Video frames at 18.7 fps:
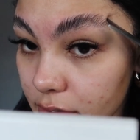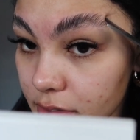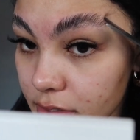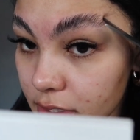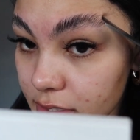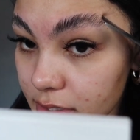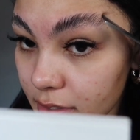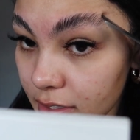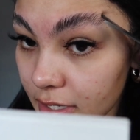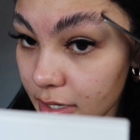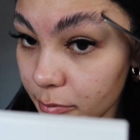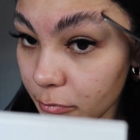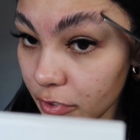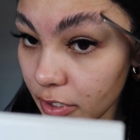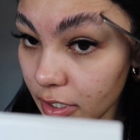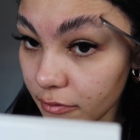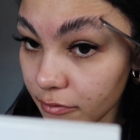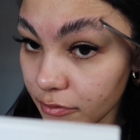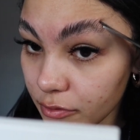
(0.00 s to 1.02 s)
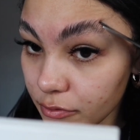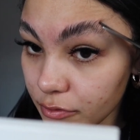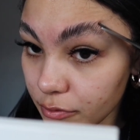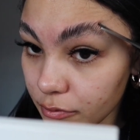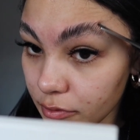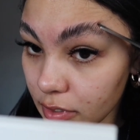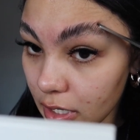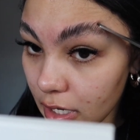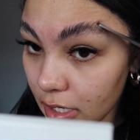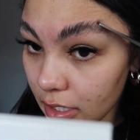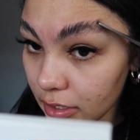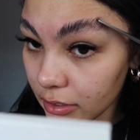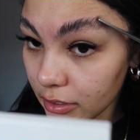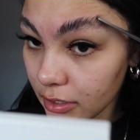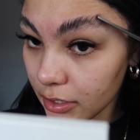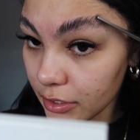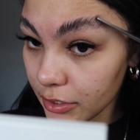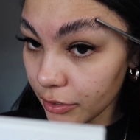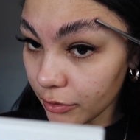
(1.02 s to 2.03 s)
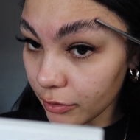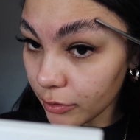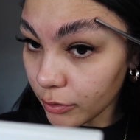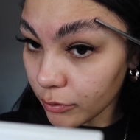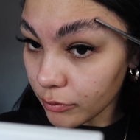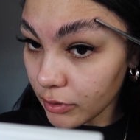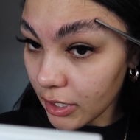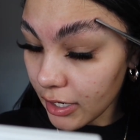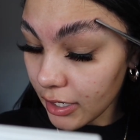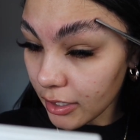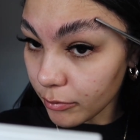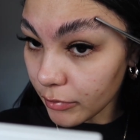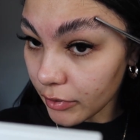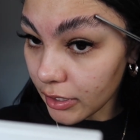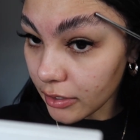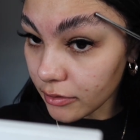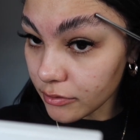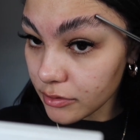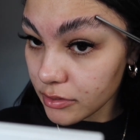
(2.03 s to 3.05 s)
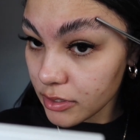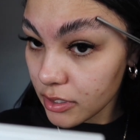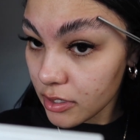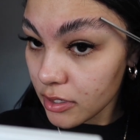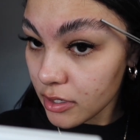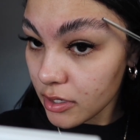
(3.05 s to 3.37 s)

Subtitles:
disclaimer, if you do not cut your own eyebrows,